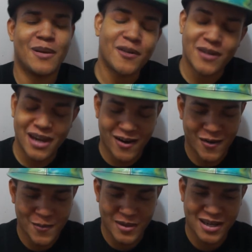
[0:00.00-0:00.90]
Metal
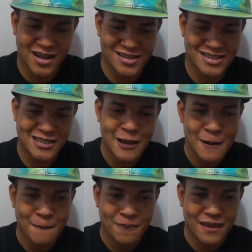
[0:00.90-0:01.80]
Gear because
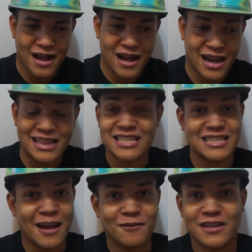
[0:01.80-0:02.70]
uh, and this
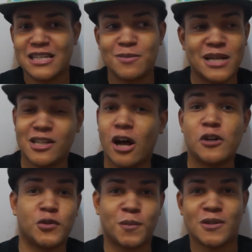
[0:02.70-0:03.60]
def this plays
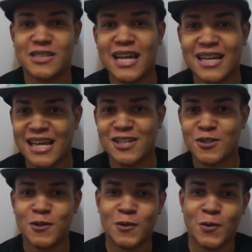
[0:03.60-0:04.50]
hundred percent
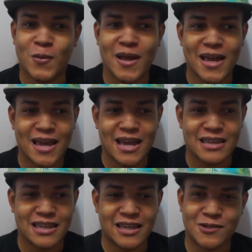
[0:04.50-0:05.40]
into
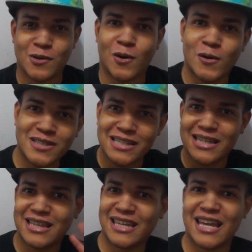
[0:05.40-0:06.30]
the sort of
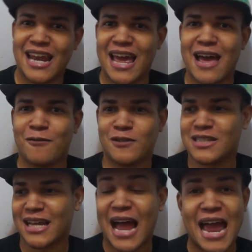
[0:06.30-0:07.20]
OCD thing that I have where
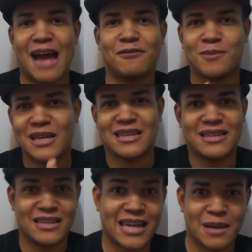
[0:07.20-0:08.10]
it's like I have to play
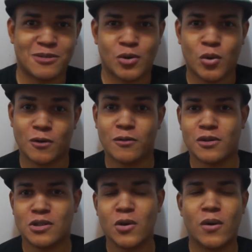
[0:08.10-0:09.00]
the games in order for
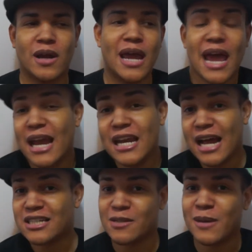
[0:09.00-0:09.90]
the story and it
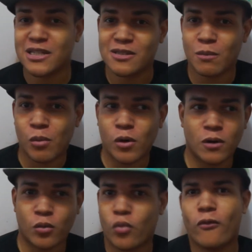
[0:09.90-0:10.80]
actually makes more
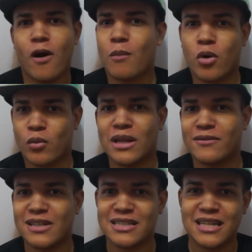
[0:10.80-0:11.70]
far more
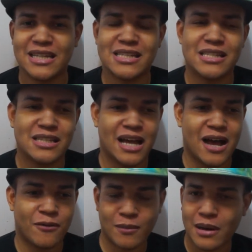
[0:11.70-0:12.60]
relevant sense
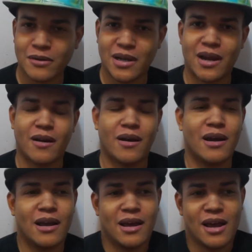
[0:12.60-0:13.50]
uh, for Metal Gear
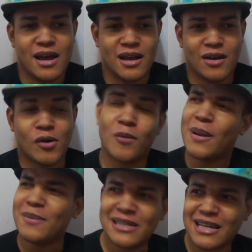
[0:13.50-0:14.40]
or
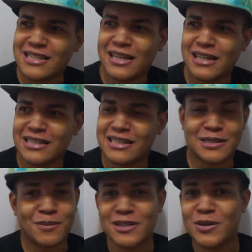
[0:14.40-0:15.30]
maybe it doesn't because it
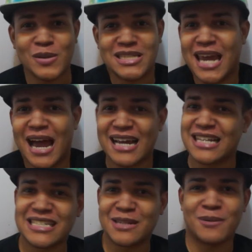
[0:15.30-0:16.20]
depends on which I
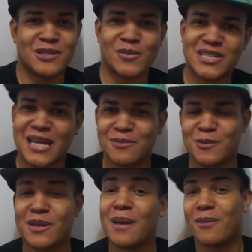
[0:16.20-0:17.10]
guess it depends on which games
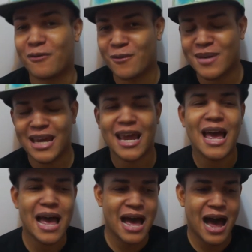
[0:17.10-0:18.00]
you're playing but for me
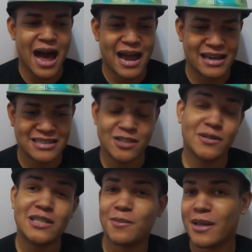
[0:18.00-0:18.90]
I still
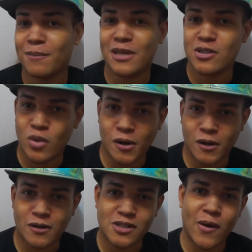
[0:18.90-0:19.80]
need to play Peace
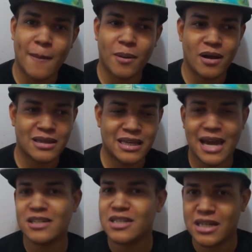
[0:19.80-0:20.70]
Walker so I bought the
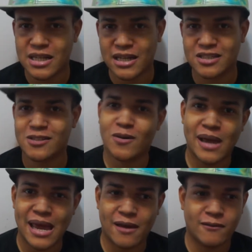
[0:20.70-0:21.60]
HD collection so I
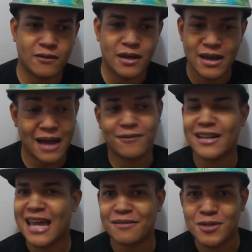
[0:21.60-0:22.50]
have I
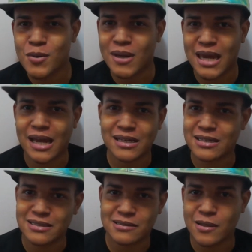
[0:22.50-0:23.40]
finally have two again
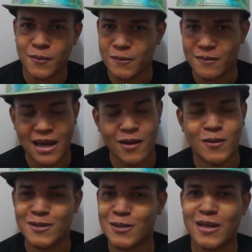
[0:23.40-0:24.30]
because some
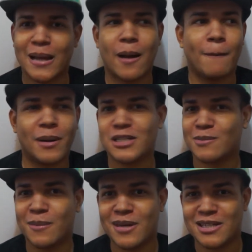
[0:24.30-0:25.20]
a-hole stole like a bunch of
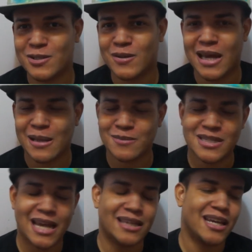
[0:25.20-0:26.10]
my PS2 games,
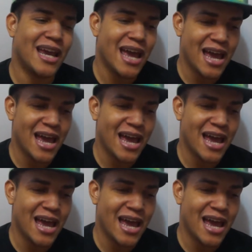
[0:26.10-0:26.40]
sadly.